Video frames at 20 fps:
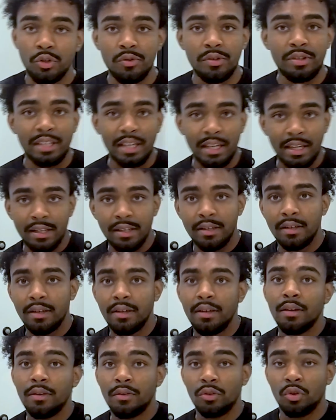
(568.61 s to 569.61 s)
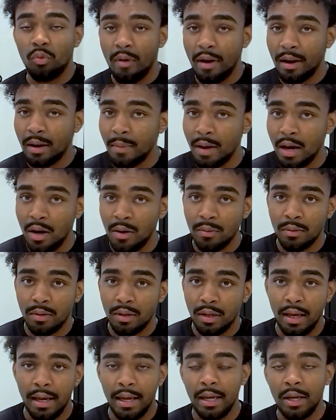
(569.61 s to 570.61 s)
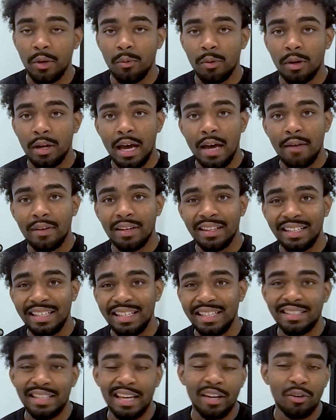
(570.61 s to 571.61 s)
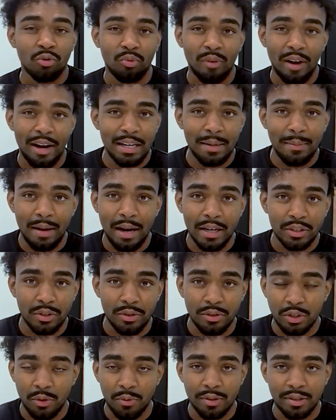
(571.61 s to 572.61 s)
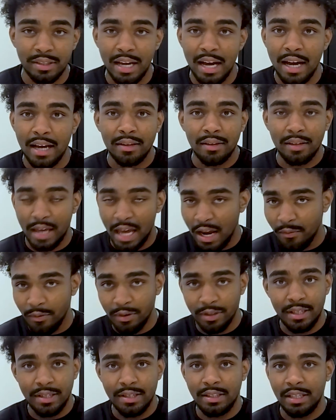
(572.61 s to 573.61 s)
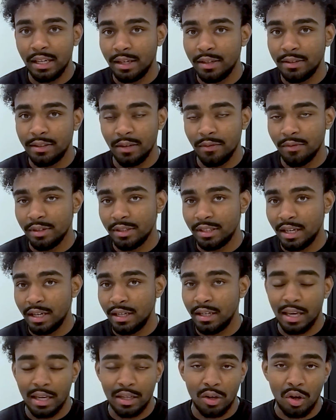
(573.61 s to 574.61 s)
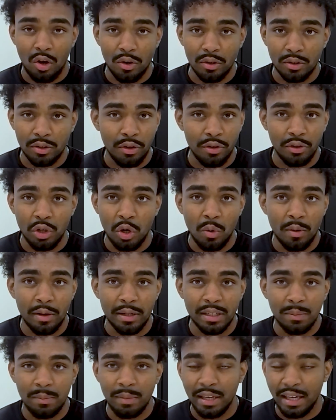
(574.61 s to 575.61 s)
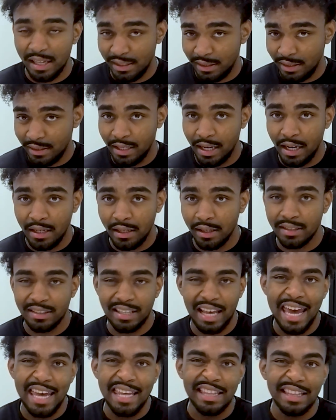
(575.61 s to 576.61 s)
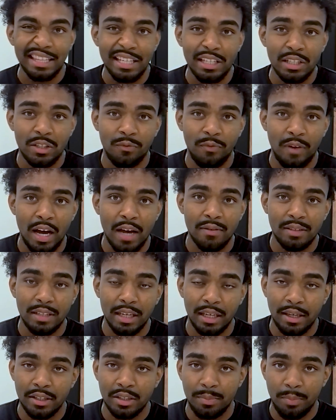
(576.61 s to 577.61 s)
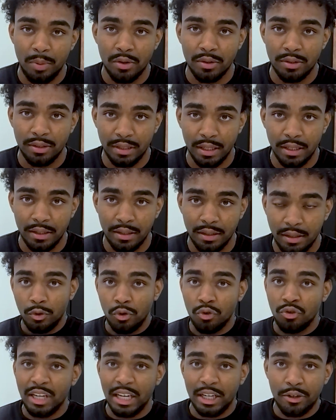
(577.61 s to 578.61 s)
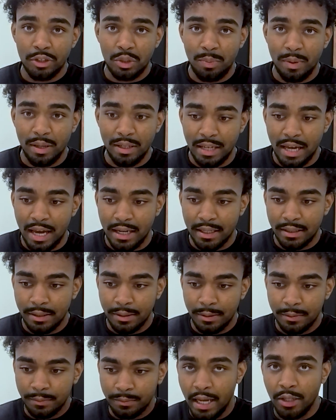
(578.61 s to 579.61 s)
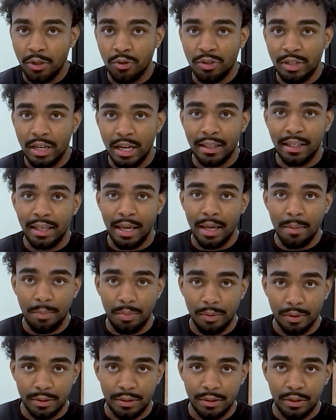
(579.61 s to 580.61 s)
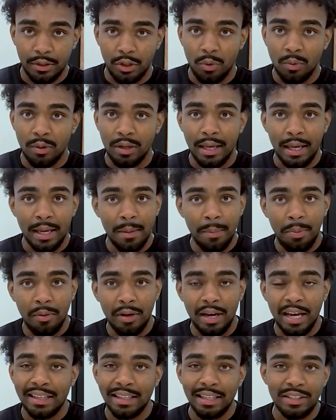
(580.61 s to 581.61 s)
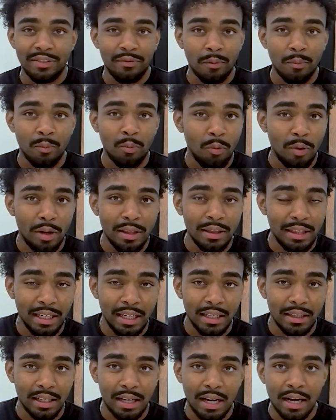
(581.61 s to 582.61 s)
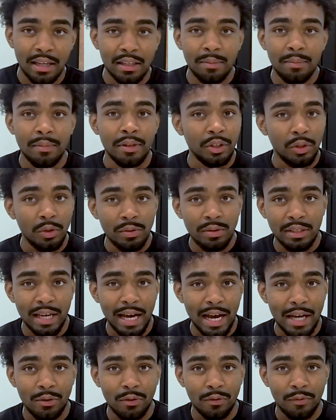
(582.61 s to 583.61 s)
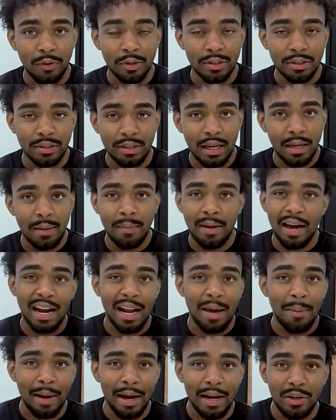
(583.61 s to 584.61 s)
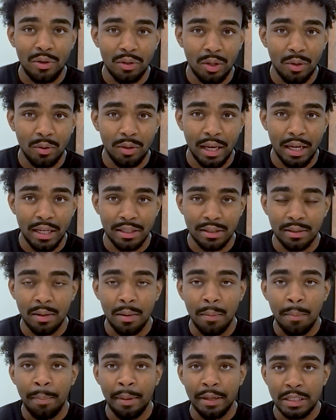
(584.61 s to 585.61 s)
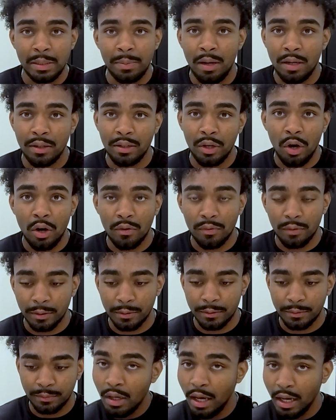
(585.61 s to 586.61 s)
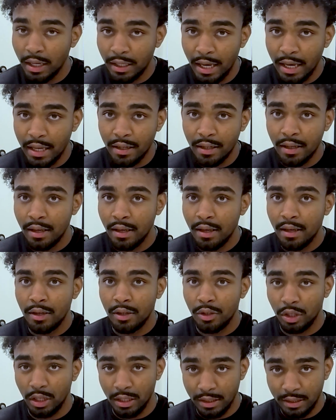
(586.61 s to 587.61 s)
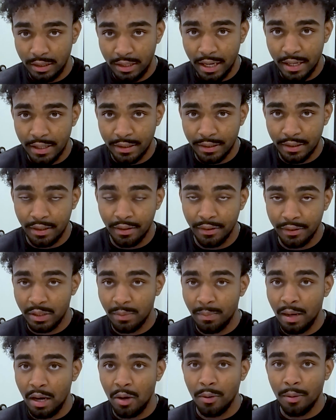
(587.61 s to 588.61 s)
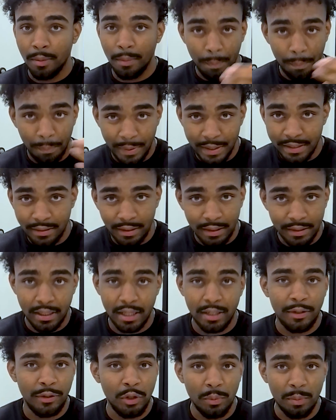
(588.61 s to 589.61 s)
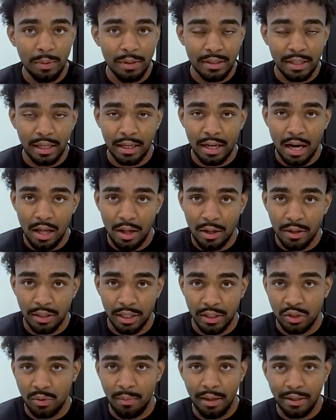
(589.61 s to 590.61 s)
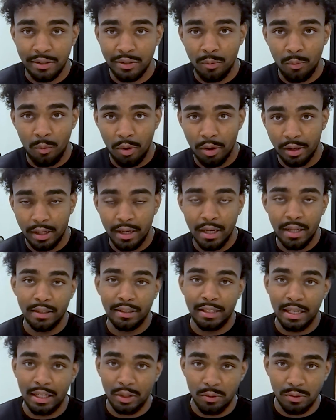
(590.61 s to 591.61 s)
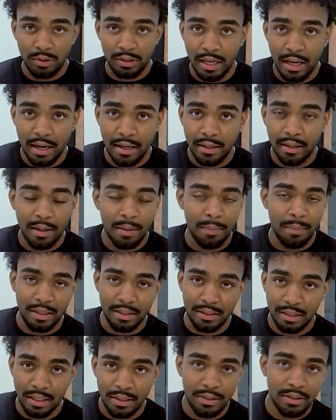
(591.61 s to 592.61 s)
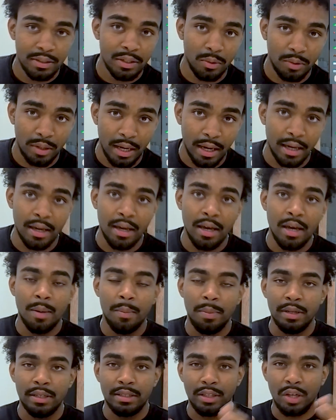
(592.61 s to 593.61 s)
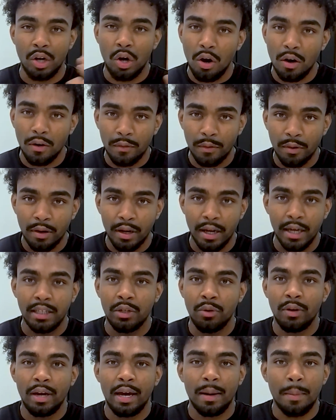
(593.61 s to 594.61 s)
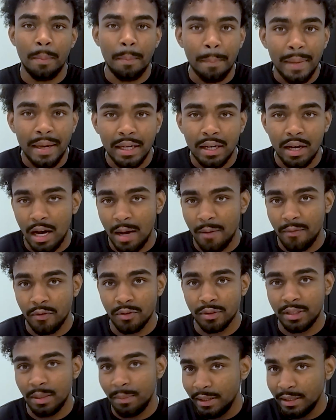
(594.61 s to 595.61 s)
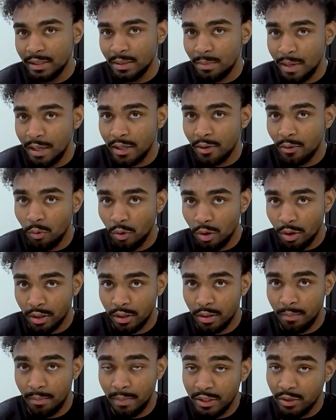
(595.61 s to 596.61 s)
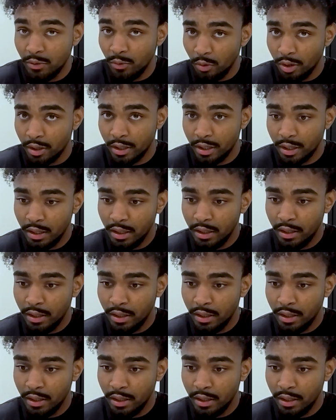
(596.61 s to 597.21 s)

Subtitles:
you send the right amount, and you want to have at least a randomizer so it's not every 10 seconds every sent, and also you don't want it to be instantaneous, at least 5 seconds per send. You check your spin tags and you check the inputs. You want to input at least from one thing in the column. Usually I do first name and I might do location based upon the offer. Again, you need to test. This is about business and human psychology. That's what makes it work. Technical side makes sense, okay, but it's the offer and knowing how to make offers that makes it work.